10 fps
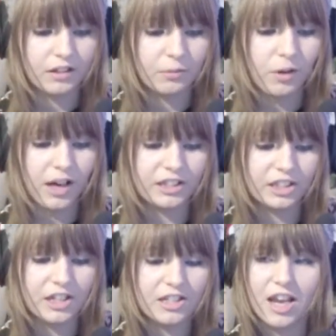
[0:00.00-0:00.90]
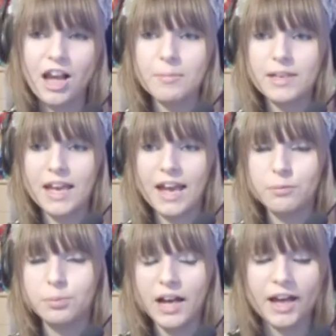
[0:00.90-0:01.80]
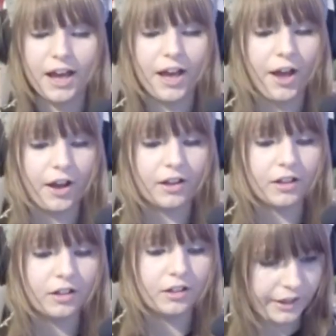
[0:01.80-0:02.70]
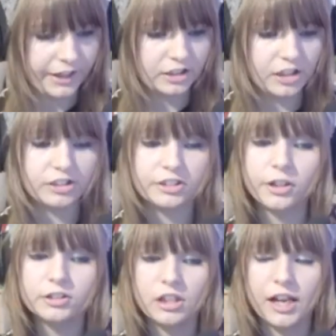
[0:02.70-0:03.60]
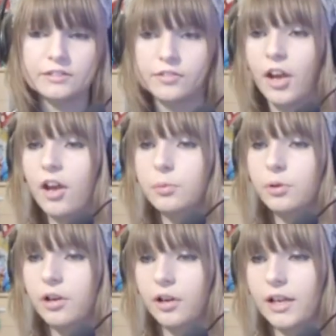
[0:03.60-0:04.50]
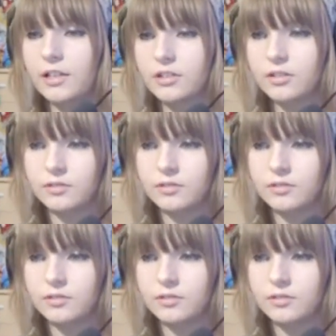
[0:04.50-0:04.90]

Why didn't you tell me you had work? He's going to socialise with co-workers.